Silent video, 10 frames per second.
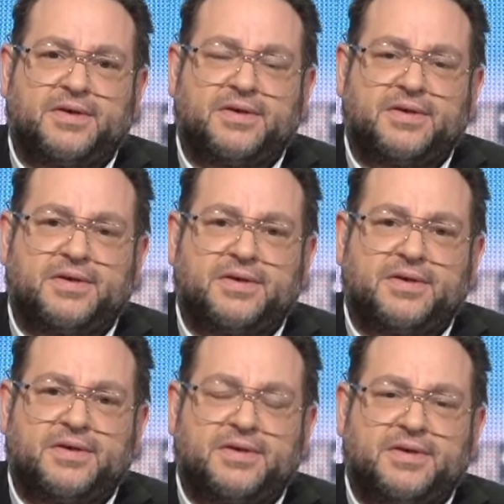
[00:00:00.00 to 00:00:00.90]

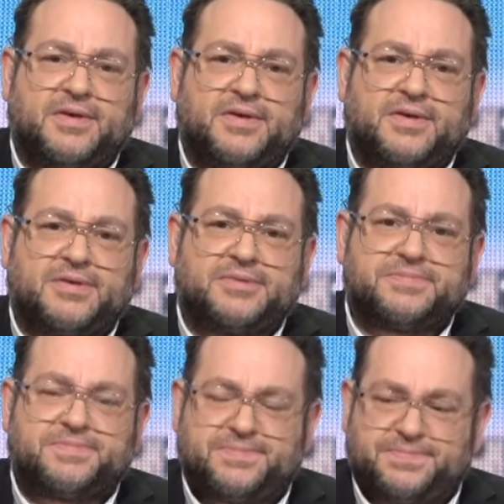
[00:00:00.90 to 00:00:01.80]

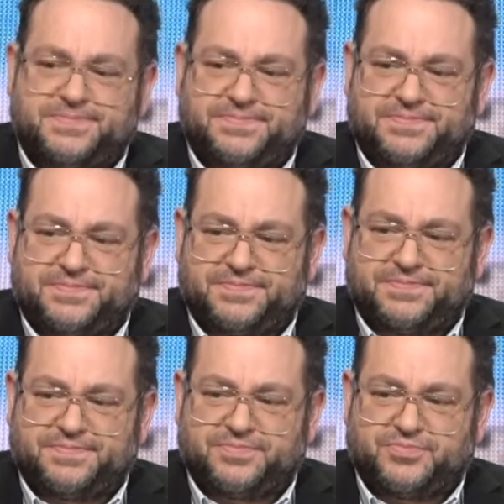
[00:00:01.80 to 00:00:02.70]

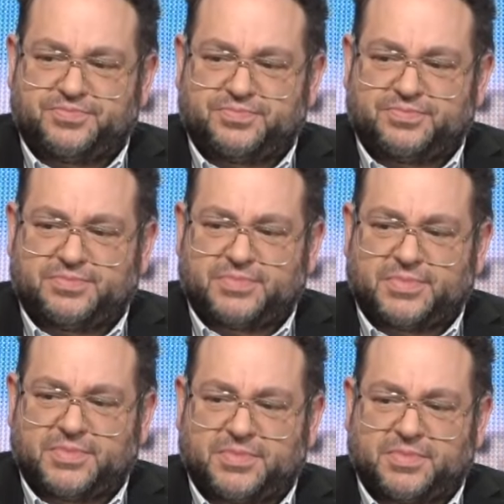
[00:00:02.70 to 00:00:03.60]

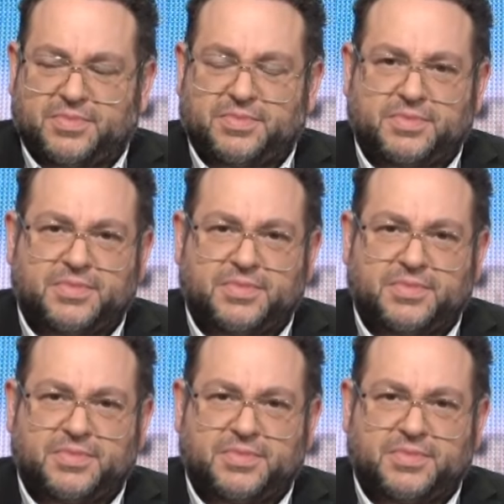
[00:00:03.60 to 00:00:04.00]
No words are spoken by the person on screen.